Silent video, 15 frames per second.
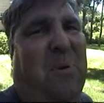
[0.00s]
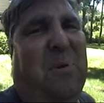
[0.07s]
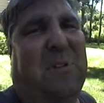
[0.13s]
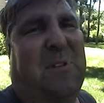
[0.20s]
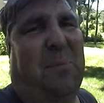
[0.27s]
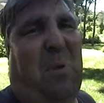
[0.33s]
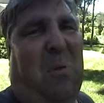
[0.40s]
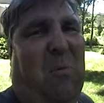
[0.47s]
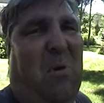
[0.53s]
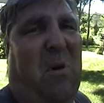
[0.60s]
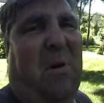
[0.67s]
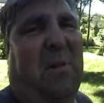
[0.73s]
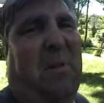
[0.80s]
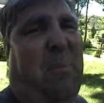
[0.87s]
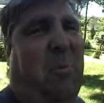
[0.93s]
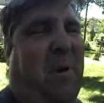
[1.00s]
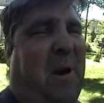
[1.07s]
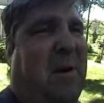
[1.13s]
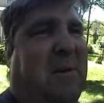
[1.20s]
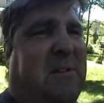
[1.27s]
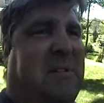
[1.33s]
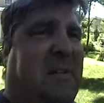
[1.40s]
doing something wrong in the
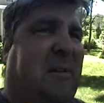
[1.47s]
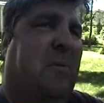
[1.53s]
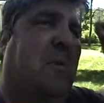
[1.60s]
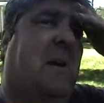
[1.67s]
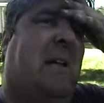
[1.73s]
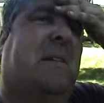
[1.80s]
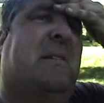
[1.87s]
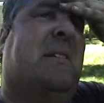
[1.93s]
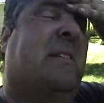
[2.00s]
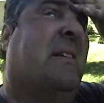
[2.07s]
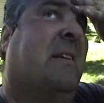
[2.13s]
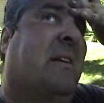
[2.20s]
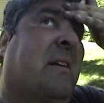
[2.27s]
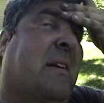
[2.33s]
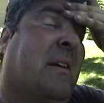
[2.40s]
prayer sequence,